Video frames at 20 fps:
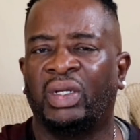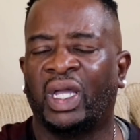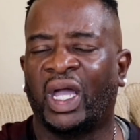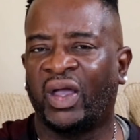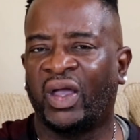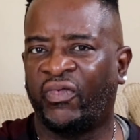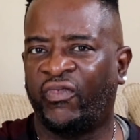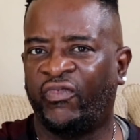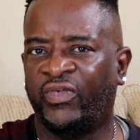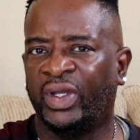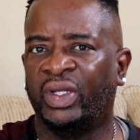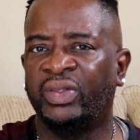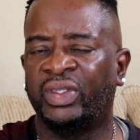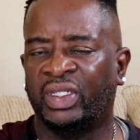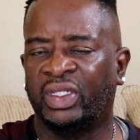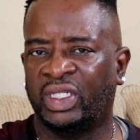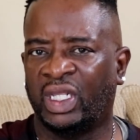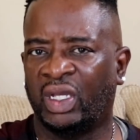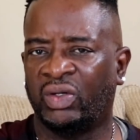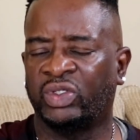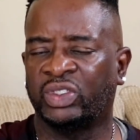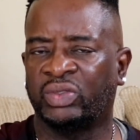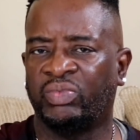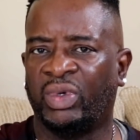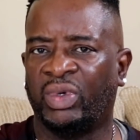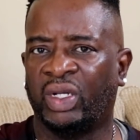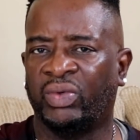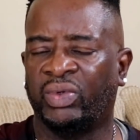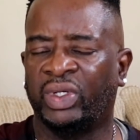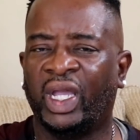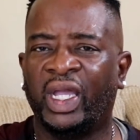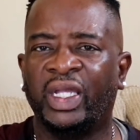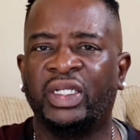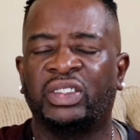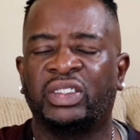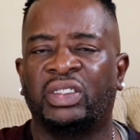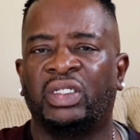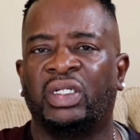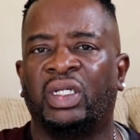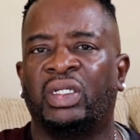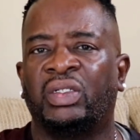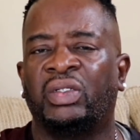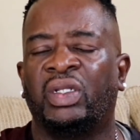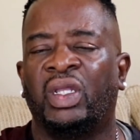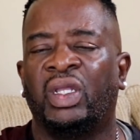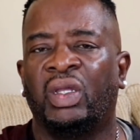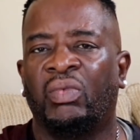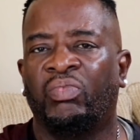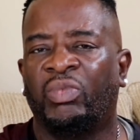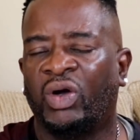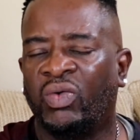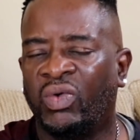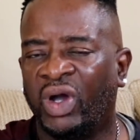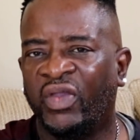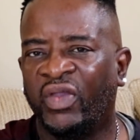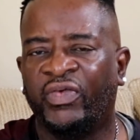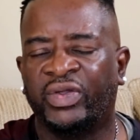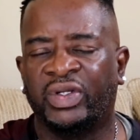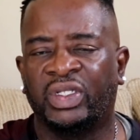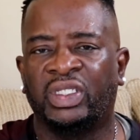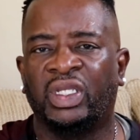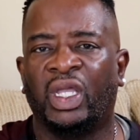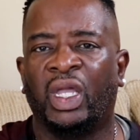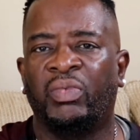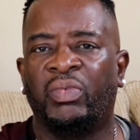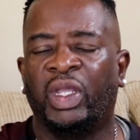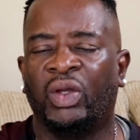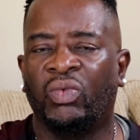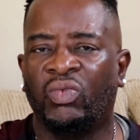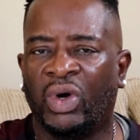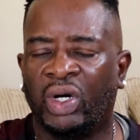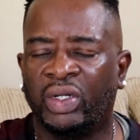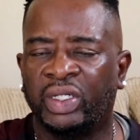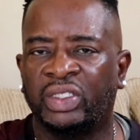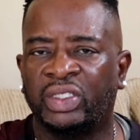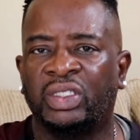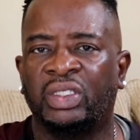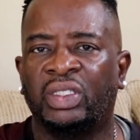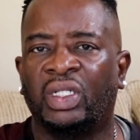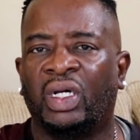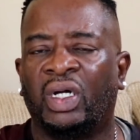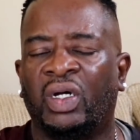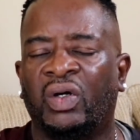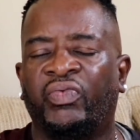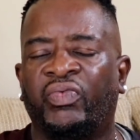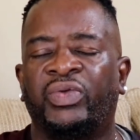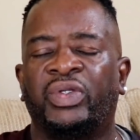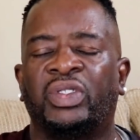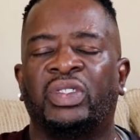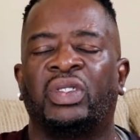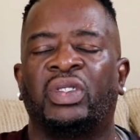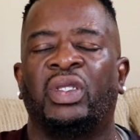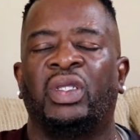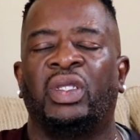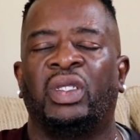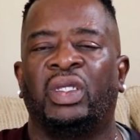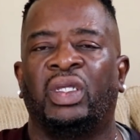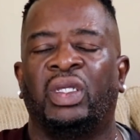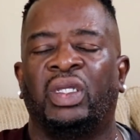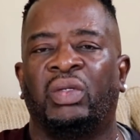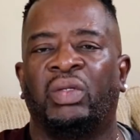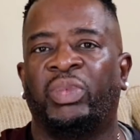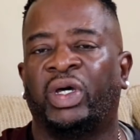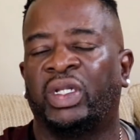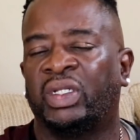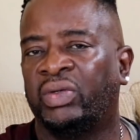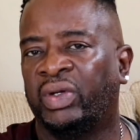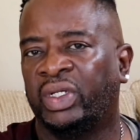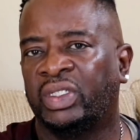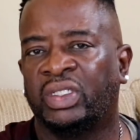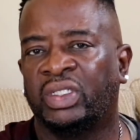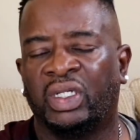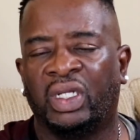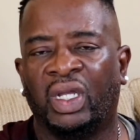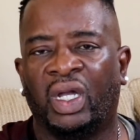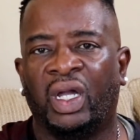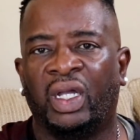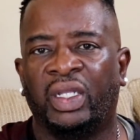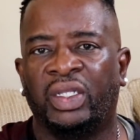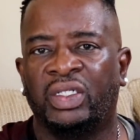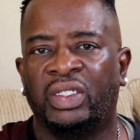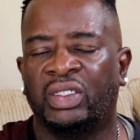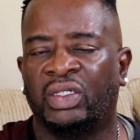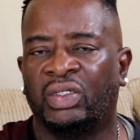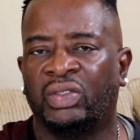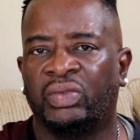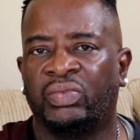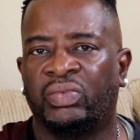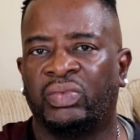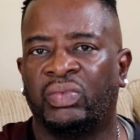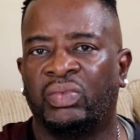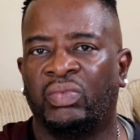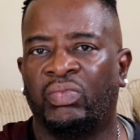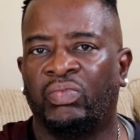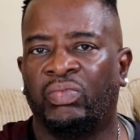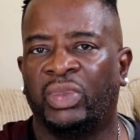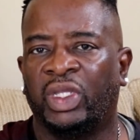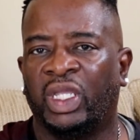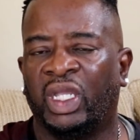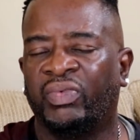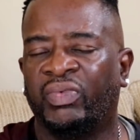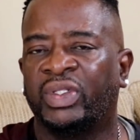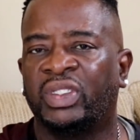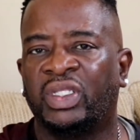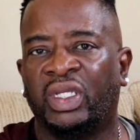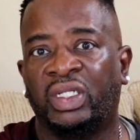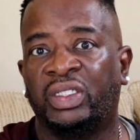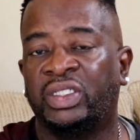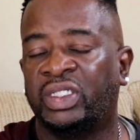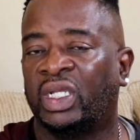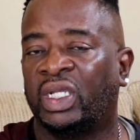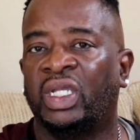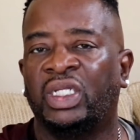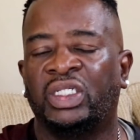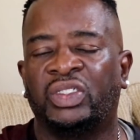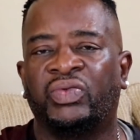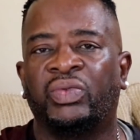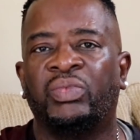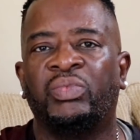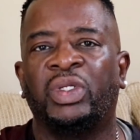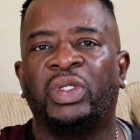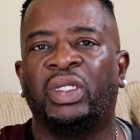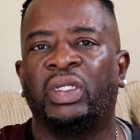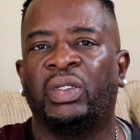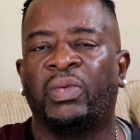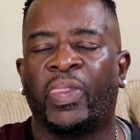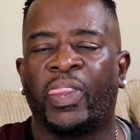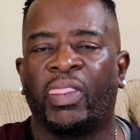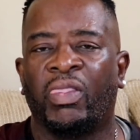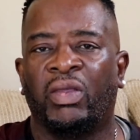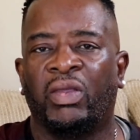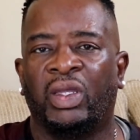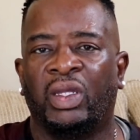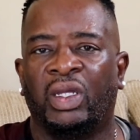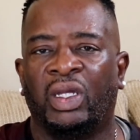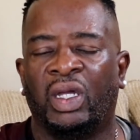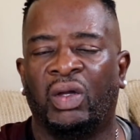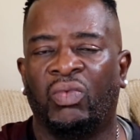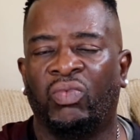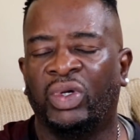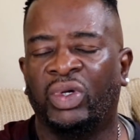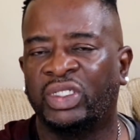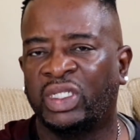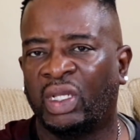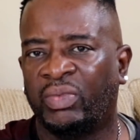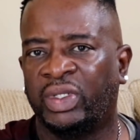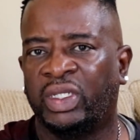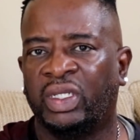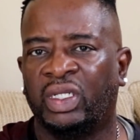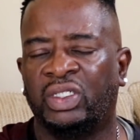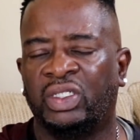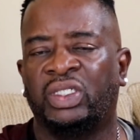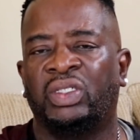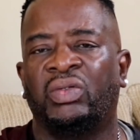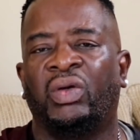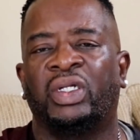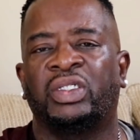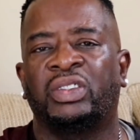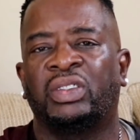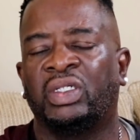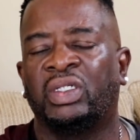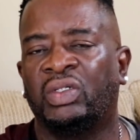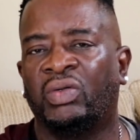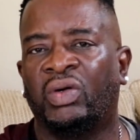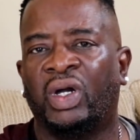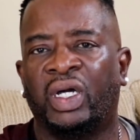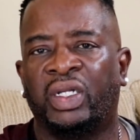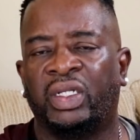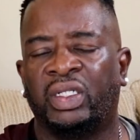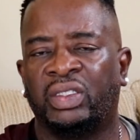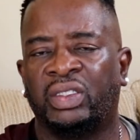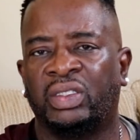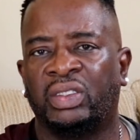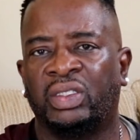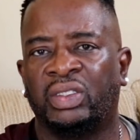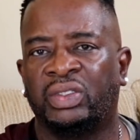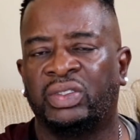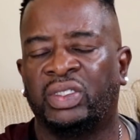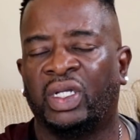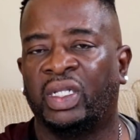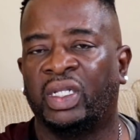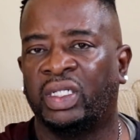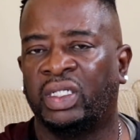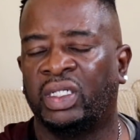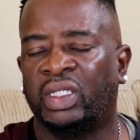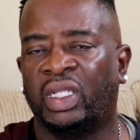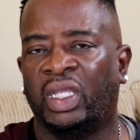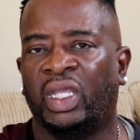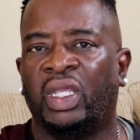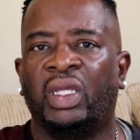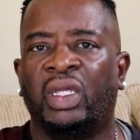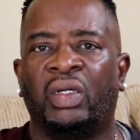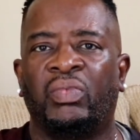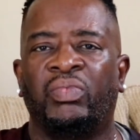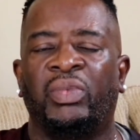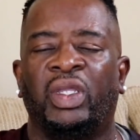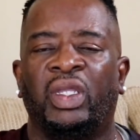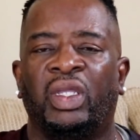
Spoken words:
I felt that was my reaction, that my wife at the time had walked into the office, and by the grace of God, everything changed for me. Once I began to actually go out and try to get help,